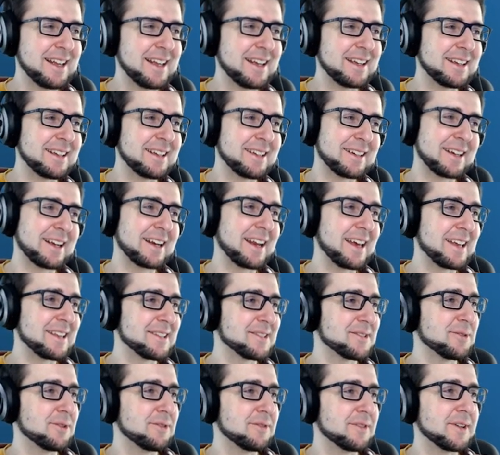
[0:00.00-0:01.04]
uh,
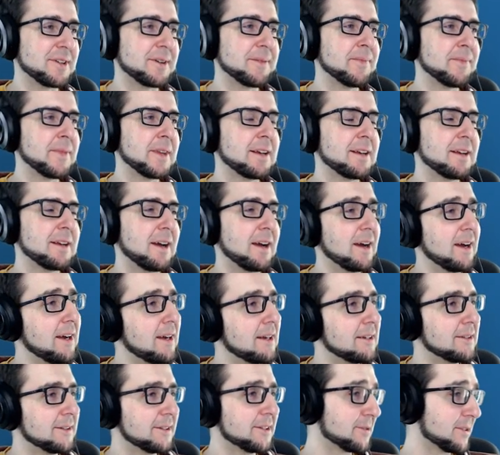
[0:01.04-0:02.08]
glance over.
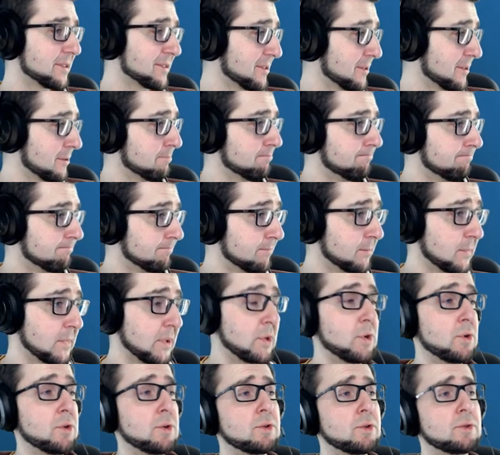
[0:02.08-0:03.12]
Ah, interesting. Mm.
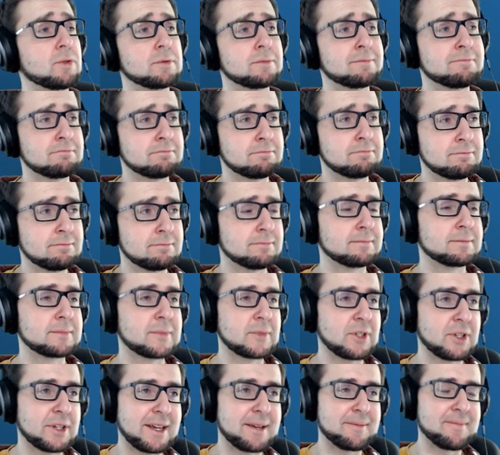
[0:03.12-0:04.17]
Oh, mm.
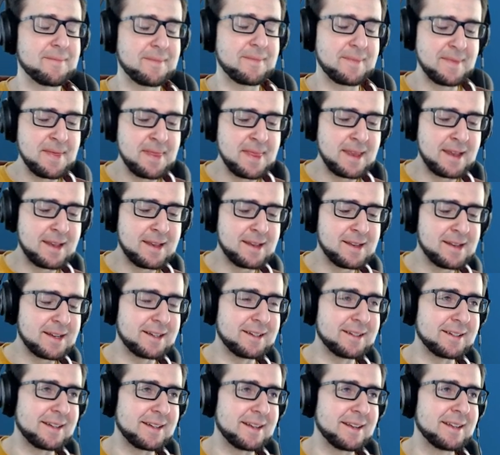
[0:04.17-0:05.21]
Okay.
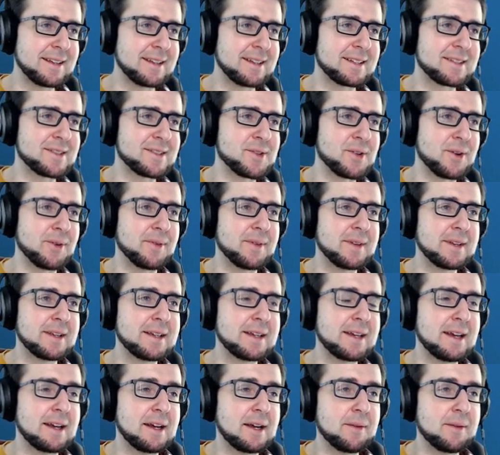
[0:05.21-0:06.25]
Good. So
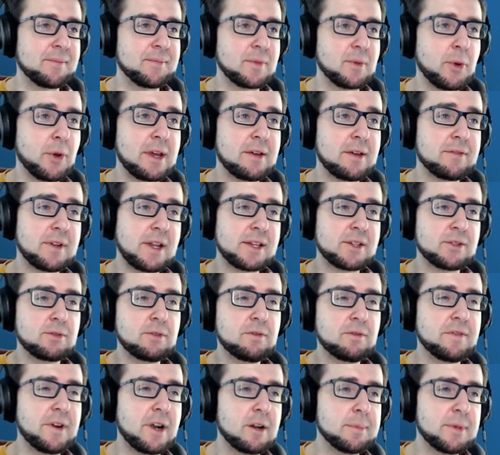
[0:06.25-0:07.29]
um, we're gonna have like two
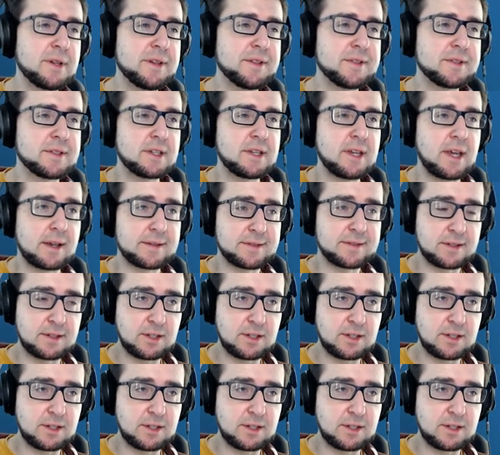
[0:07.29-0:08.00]
variables, tx and